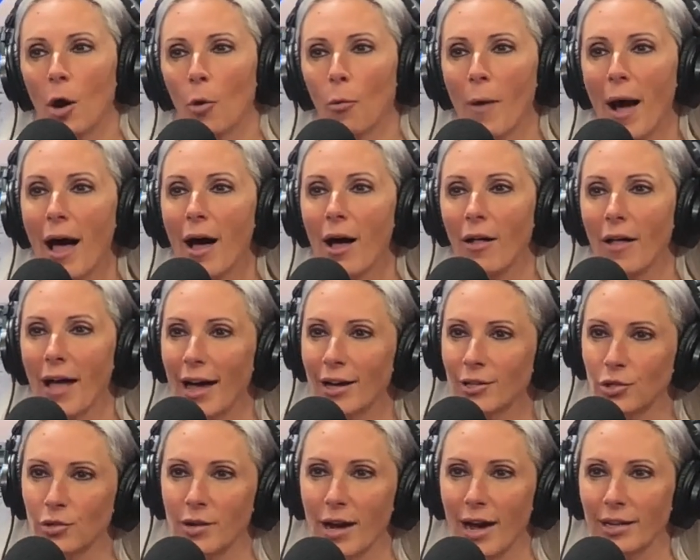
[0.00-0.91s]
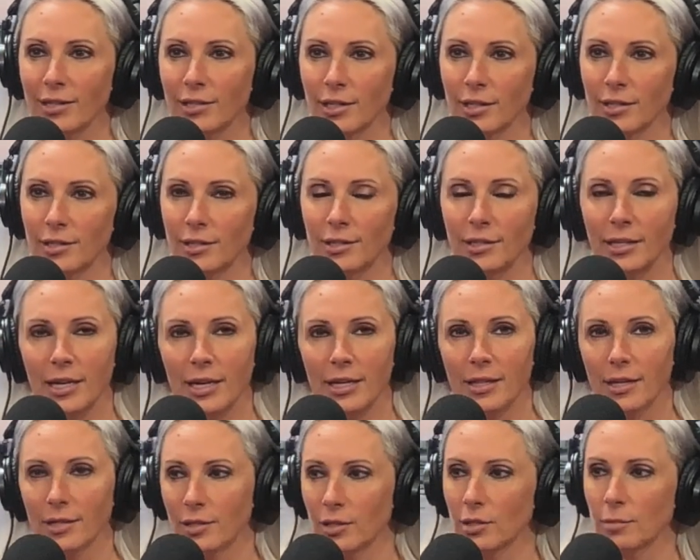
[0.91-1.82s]
Well, as you guys can see,
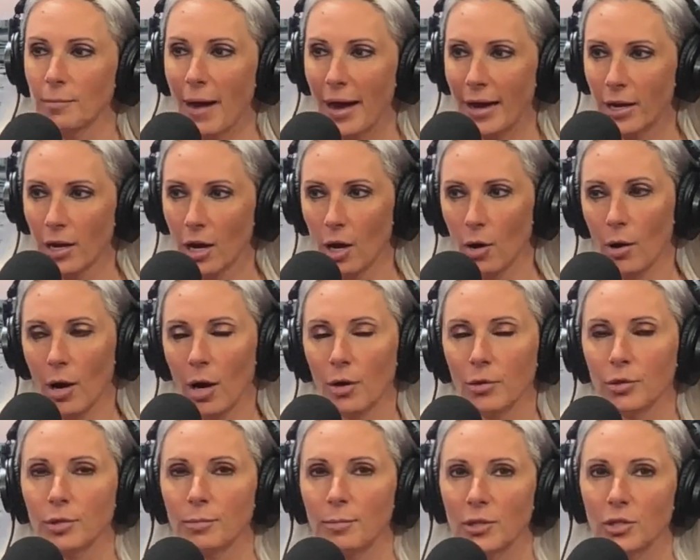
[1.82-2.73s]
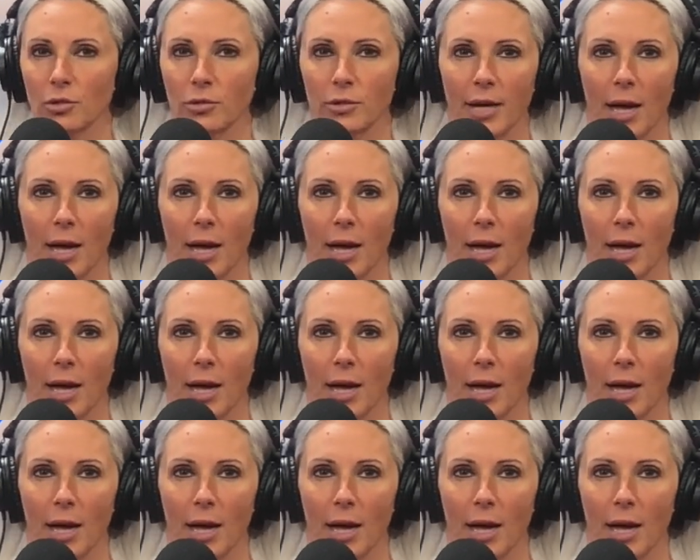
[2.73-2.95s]
this is my co-host, Mr.